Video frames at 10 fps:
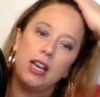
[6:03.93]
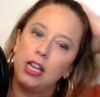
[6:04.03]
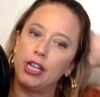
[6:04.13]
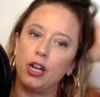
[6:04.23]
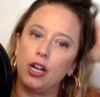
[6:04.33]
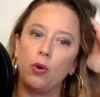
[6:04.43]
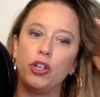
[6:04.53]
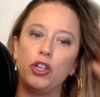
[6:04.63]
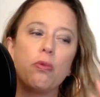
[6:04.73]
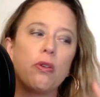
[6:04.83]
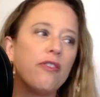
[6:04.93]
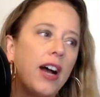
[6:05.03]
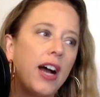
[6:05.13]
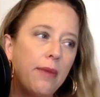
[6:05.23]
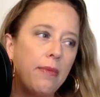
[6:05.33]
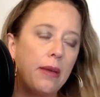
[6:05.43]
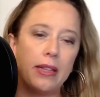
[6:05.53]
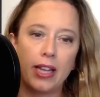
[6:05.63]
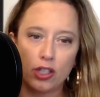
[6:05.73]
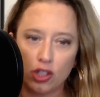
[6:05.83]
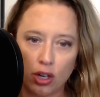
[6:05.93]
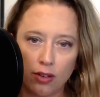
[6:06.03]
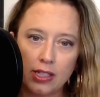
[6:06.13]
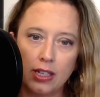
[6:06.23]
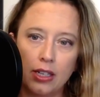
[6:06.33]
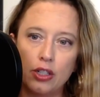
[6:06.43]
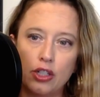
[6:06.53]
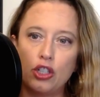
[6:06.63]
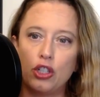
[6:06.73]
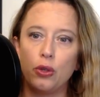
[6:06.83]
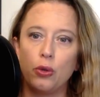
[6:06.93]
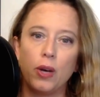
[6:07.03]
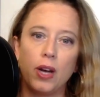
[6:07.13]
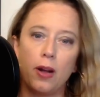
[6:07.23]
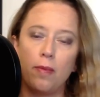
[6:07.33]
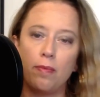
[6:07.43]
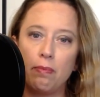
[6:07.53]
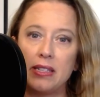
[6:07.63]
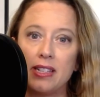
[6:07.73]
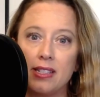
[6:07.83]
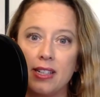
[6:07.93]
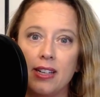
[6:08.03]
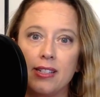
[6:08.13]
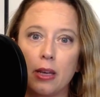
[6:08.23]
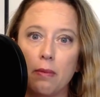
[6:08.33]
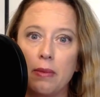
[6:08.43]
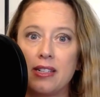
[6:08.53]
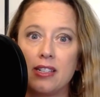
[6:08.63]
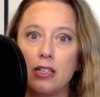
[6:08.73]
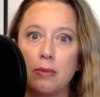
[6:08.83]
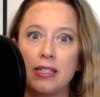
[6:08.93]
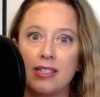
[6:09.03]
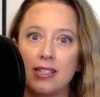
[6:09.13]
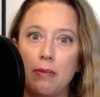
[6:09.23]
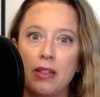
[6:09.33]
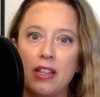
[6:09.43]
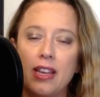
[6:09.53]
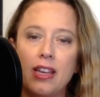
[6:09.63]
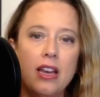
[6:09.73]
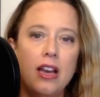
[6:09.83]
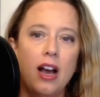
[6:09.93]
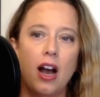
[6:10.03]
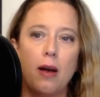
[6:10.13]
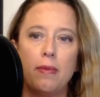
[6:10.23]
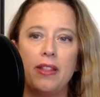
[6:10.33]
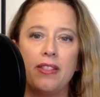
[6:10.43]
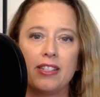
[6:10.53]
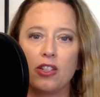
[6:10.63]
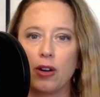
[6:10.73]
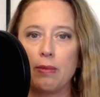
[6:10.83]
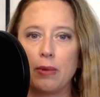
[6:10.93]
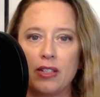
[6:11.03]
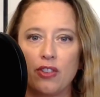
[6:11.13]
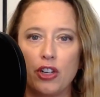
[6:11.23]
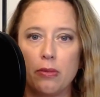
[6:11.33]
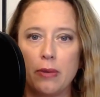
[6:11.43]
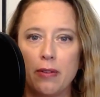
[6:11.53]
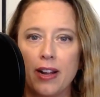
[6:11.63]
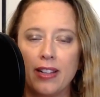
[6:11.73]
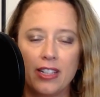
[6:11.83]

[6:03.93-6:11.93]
You provide maybe like services to businesses, like a business to business type of thing. And that's a great place for you to be, right?